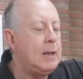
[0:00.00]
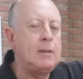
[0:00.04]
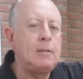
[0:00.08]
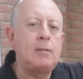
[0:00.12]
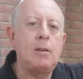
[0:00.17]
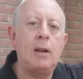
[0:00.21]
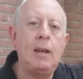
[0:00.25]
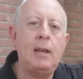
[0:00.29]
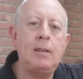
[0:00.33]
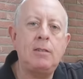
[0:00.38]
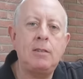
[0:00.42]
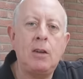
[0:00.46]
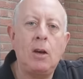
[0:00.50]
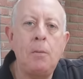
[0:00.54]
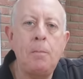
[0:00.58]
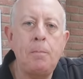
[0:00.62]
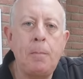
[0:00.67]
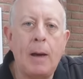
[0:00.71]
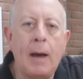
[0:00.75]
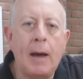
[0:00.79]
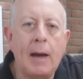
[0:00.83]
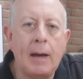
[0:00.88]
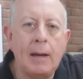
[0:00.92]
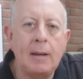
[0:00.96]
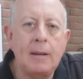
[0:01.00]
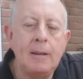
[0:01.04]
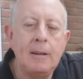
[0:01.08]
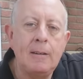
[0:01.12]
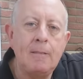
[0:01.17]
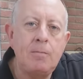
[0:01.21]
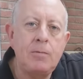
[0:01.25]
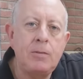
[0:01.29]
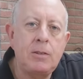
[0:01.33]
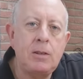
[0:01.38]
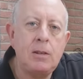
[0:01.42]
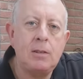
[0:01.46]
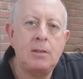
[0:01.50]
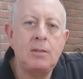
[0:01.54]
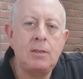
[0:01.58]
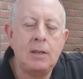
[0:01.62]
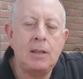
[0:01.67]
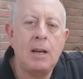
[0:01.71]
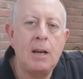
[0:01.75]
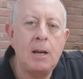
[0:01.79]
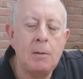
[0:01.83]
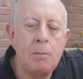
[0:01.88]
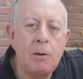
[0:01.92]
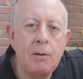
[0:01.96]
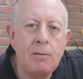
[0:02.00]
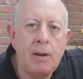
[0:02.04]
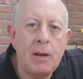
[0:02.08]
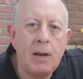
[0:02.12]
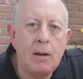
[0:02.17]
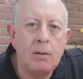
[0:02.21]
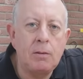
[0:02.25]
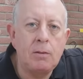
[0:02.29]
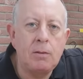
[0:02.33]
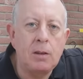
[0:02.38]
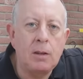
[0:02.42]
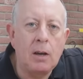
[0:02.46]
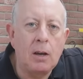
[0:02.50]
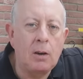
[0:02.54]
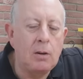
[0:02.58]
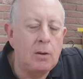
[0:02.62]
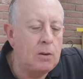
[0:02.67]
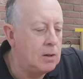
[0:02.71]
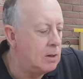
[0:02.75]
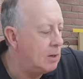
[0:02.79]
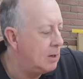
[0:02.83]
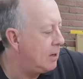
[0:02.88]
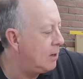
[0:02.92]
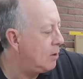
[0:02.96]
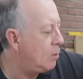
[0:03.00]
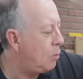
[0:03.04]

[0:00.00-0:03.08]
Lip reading: So let's go back just a couple of hours ago